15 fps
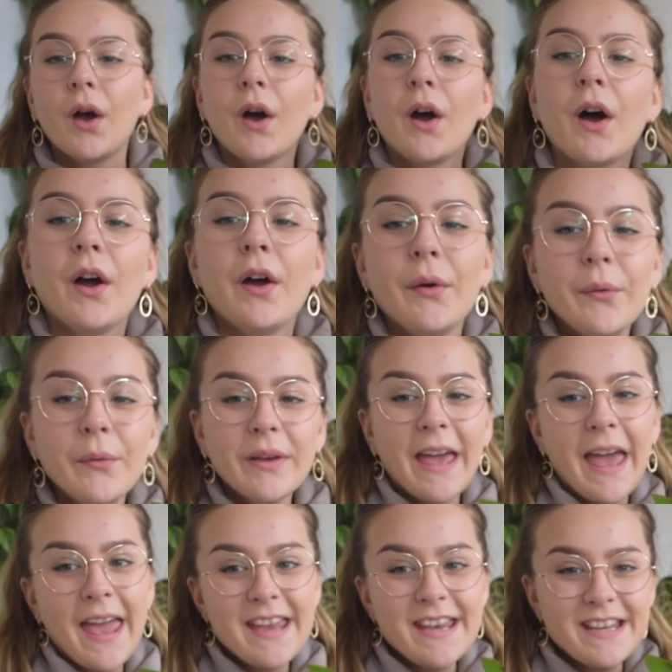
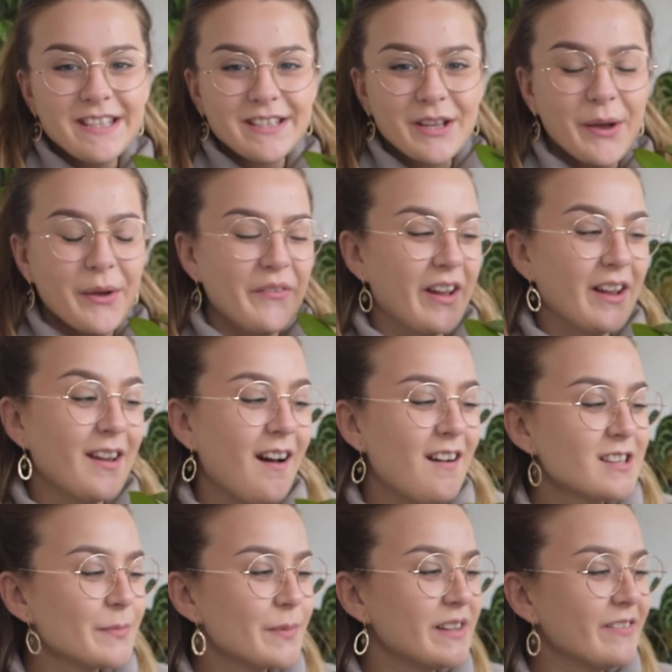Okay, so
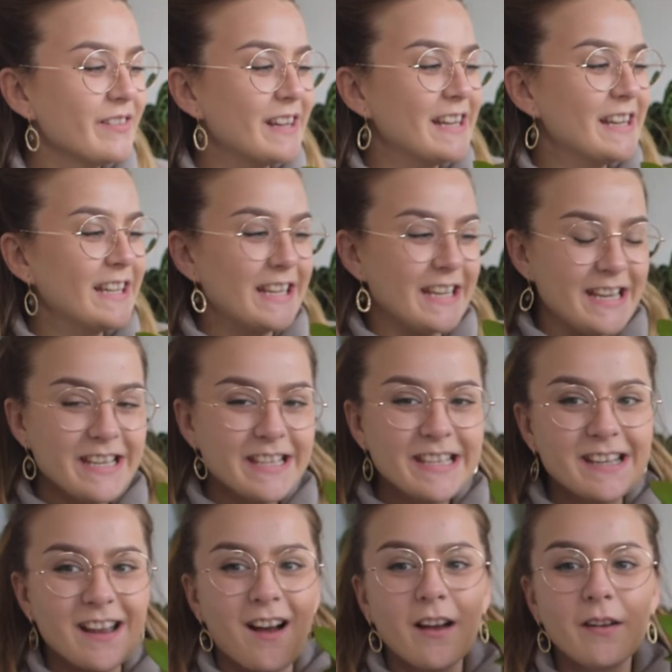last but not
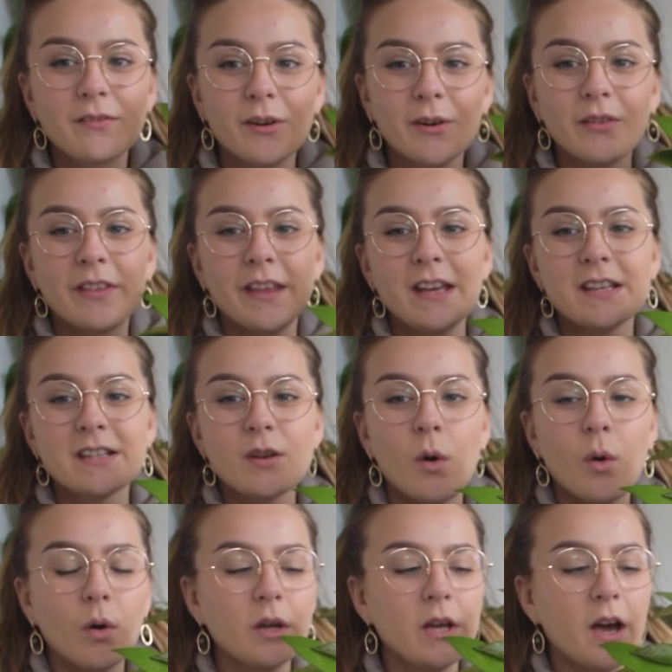least, I've got this
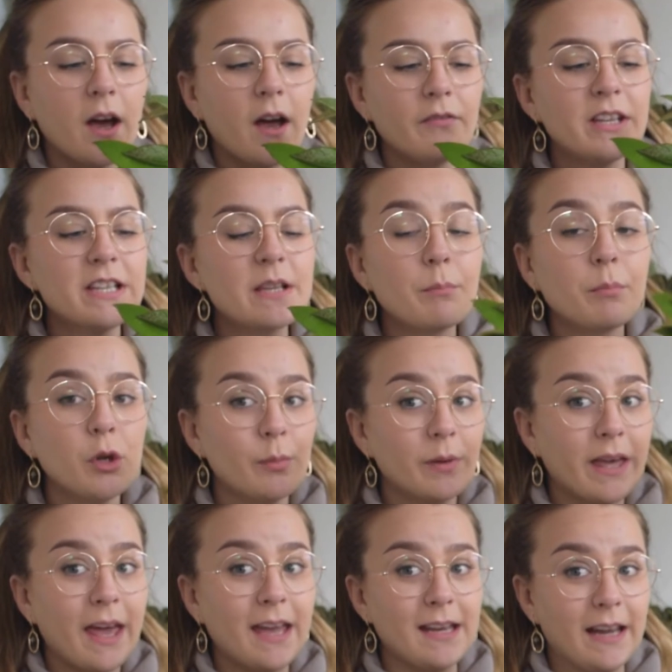Hoya, I think it's a
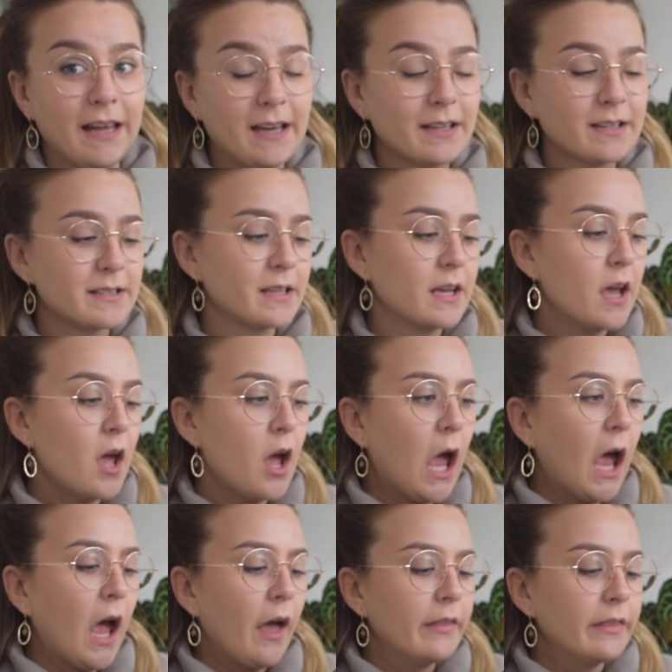pubicalyx.
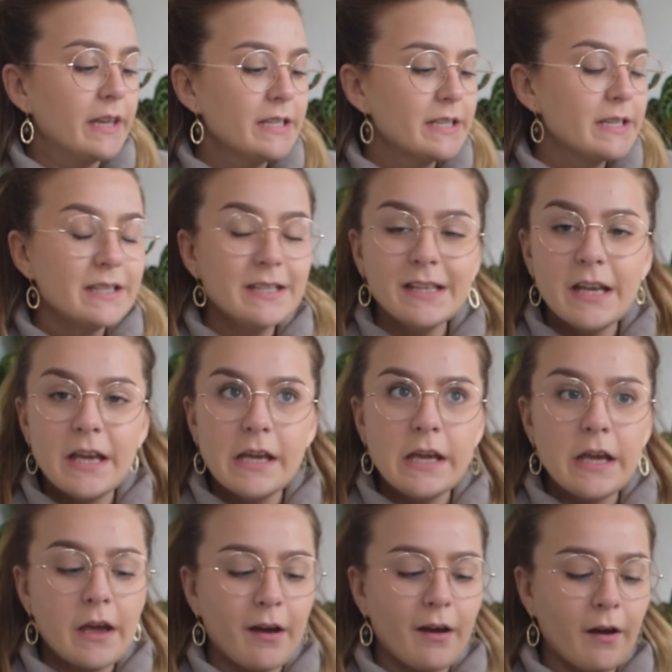This
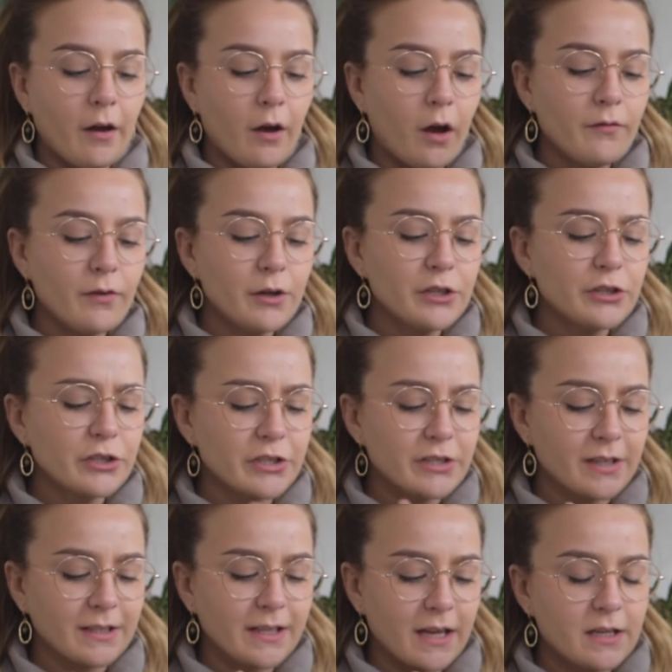is I've only just
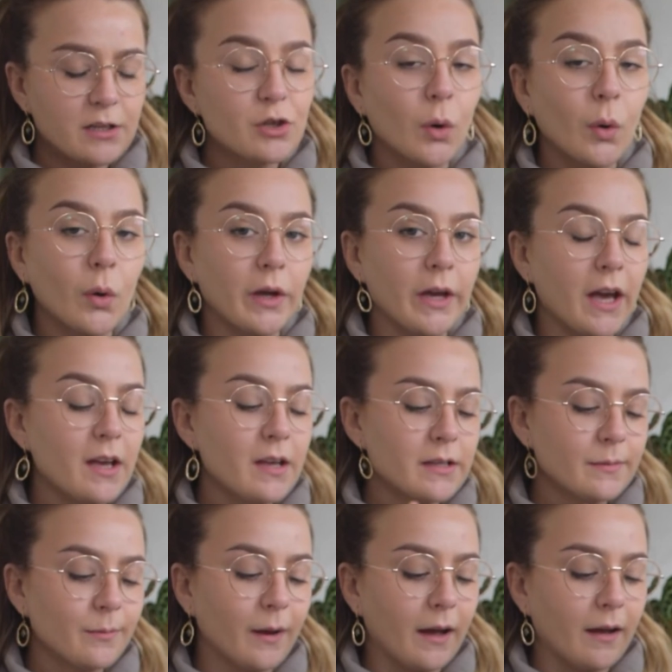started getting into Hoya
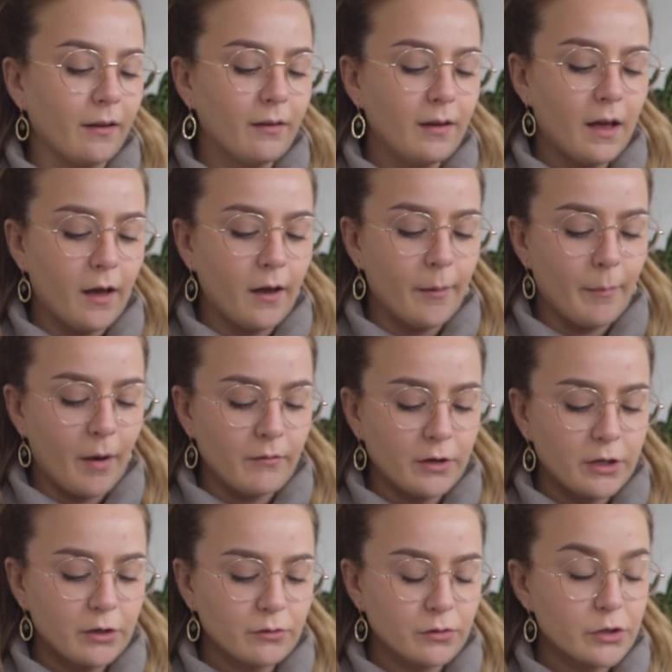as well. I've
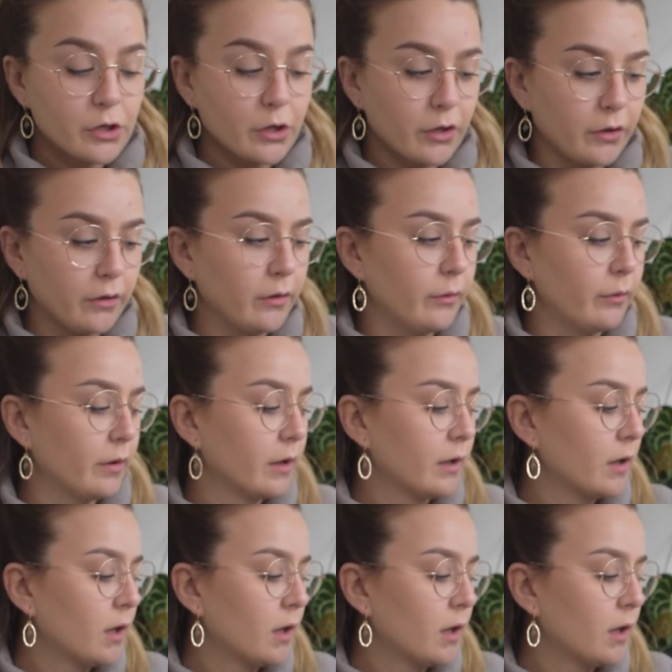only got 2,